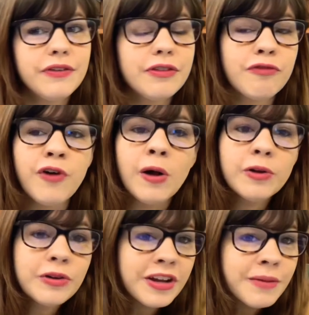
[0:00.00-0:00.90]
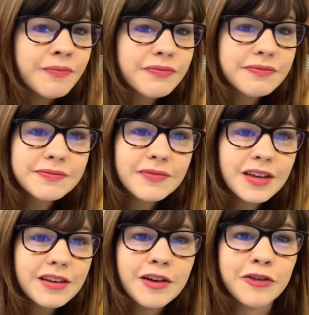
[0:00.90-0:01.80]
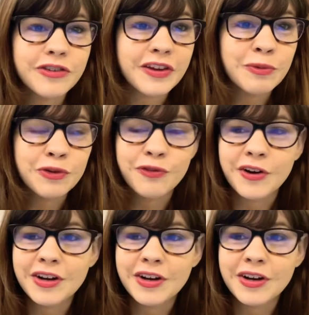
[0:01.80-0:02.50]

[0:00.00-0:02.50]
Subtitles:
followed him because he was very